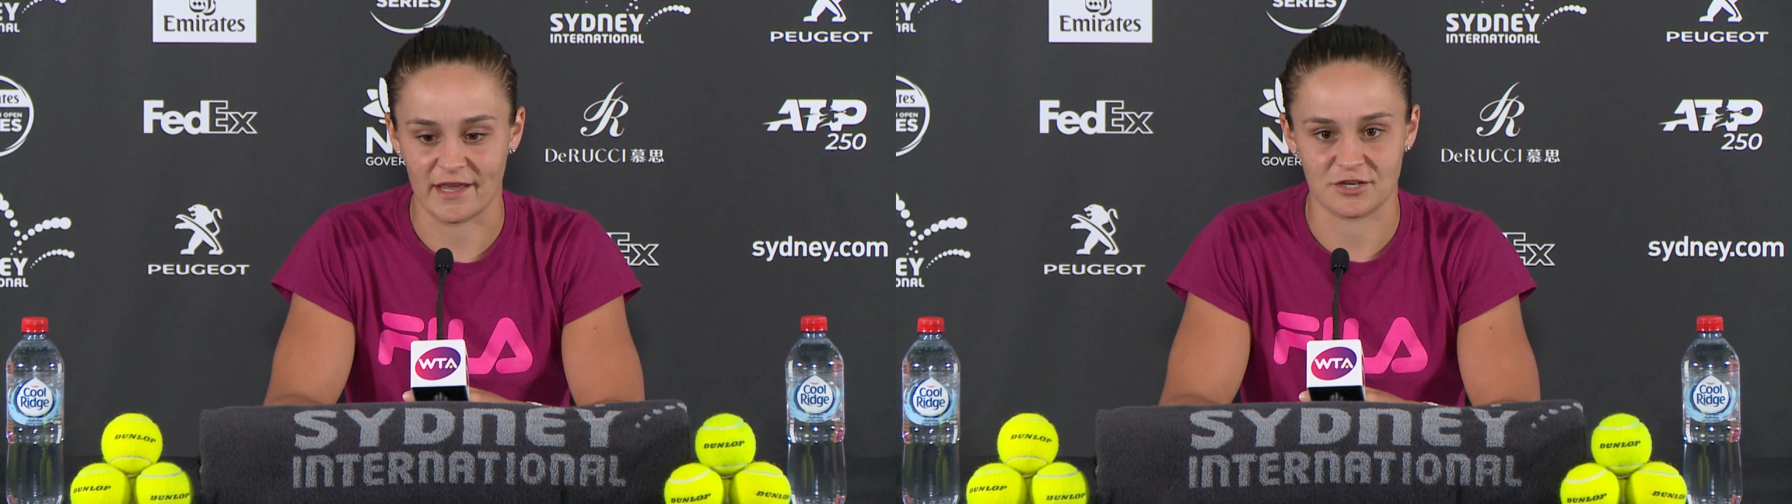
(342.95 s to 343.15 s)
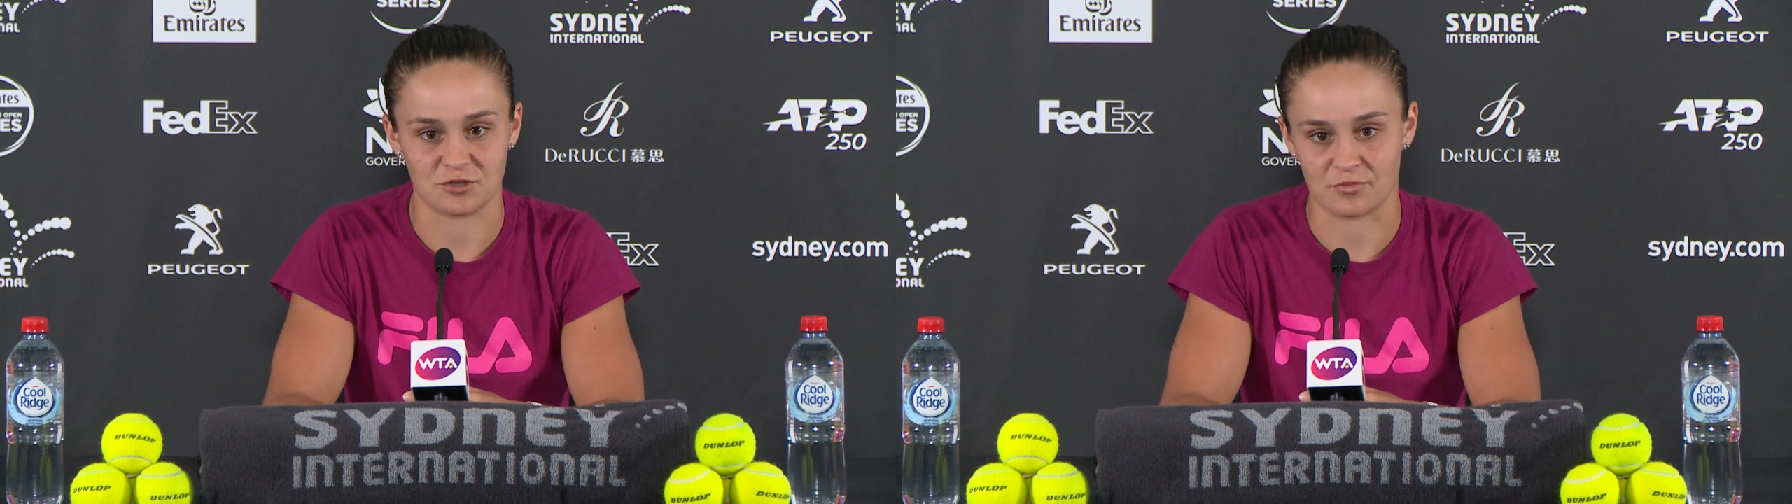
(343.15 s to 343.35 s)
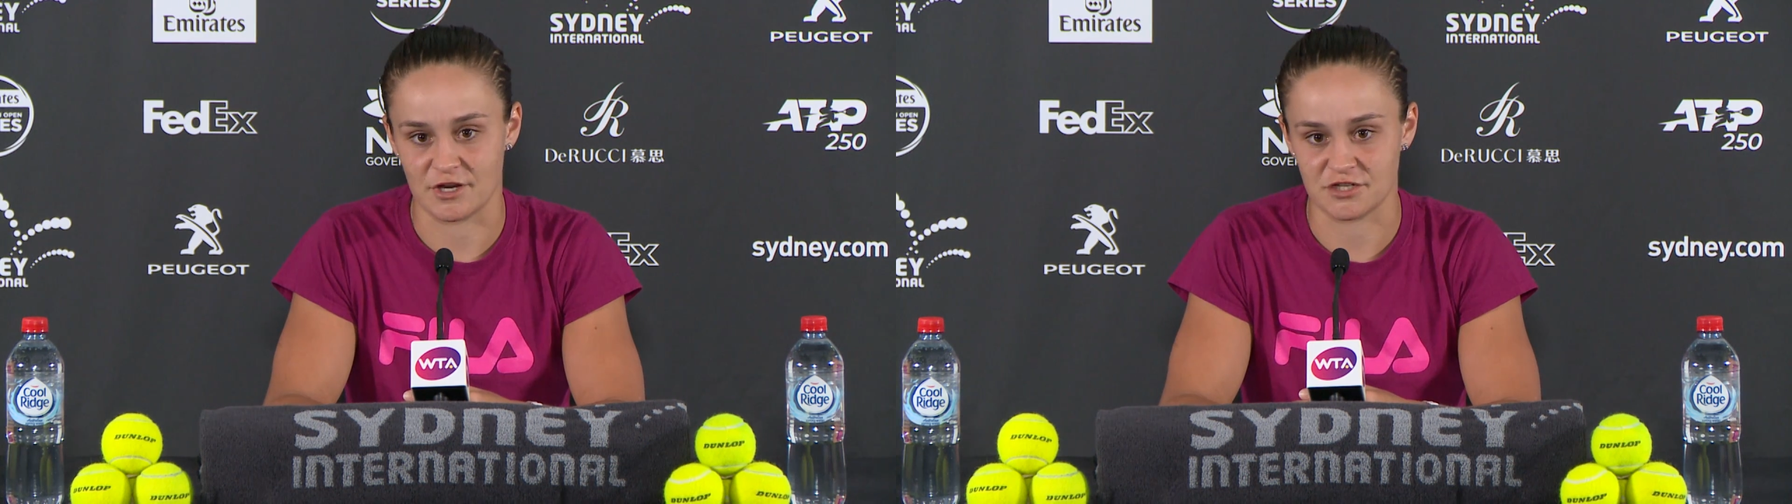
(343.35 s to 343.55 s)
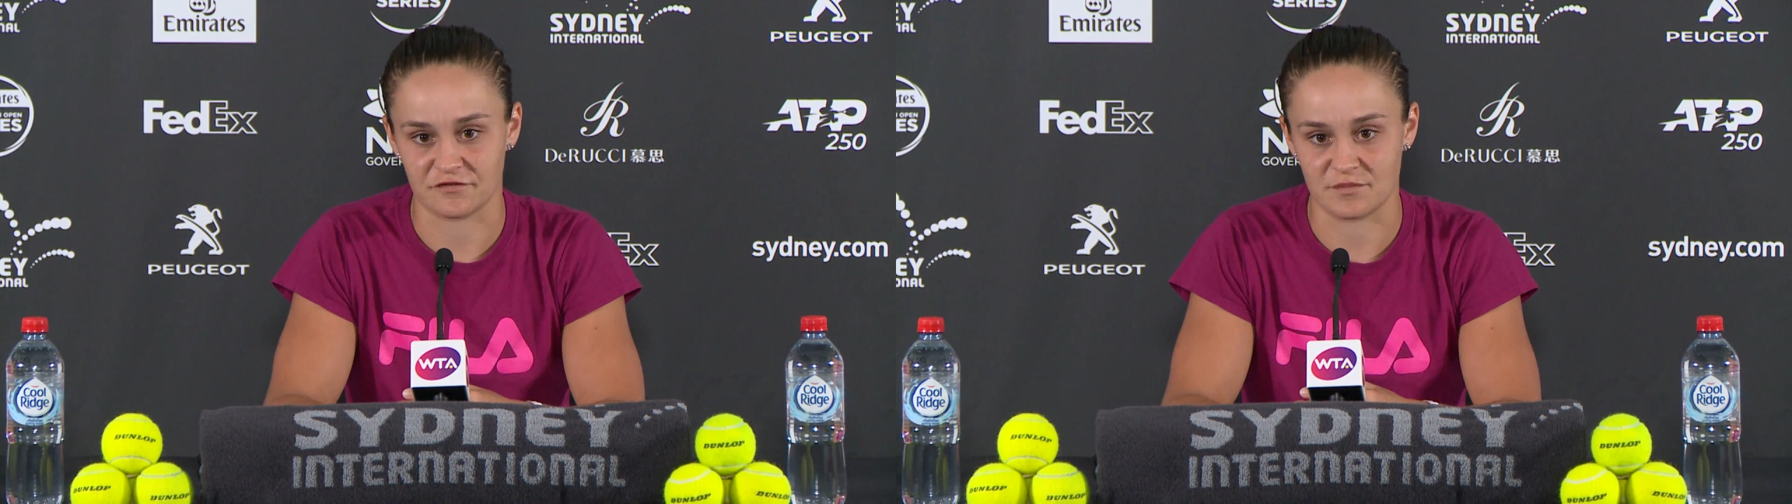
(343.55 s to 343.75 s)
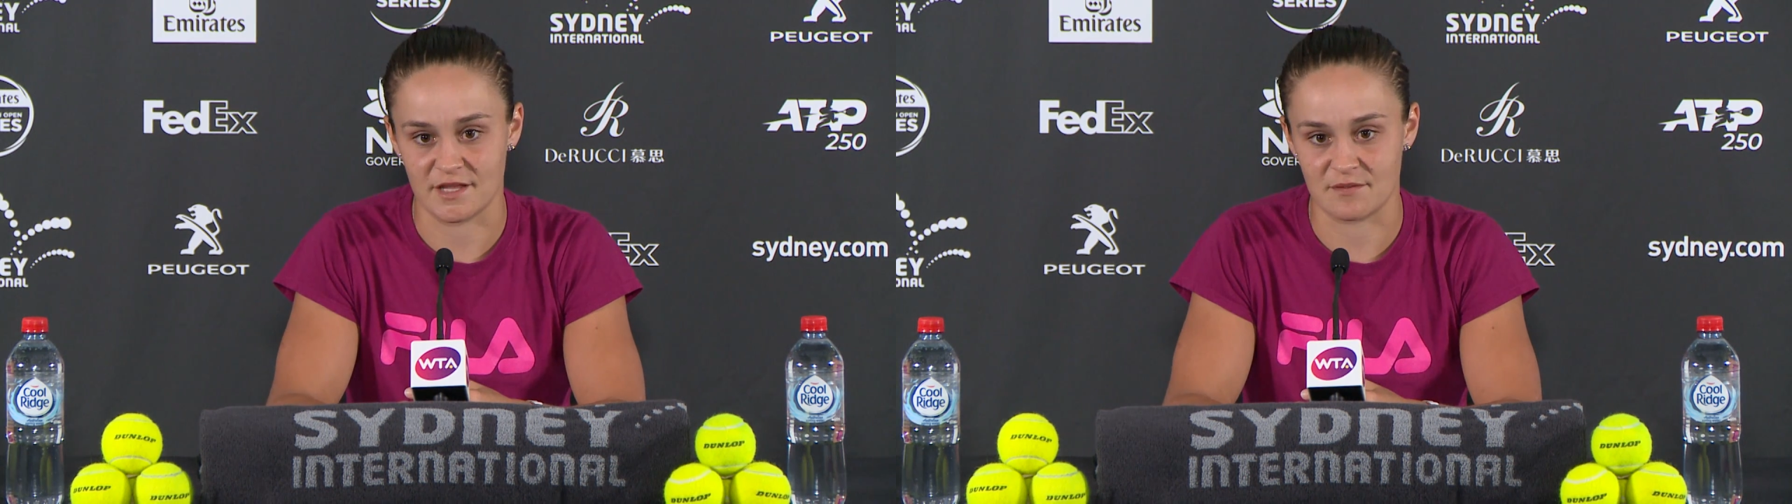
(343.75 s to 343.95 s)
extra pressure
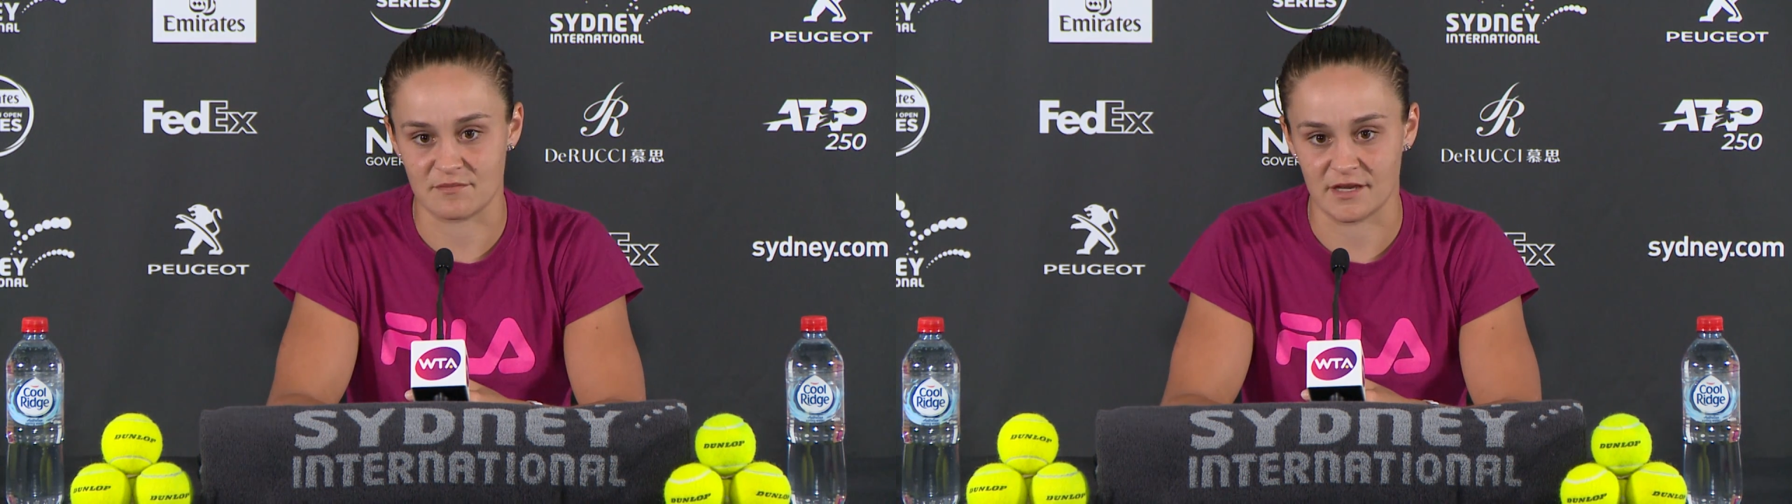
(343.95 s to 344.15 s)
from them.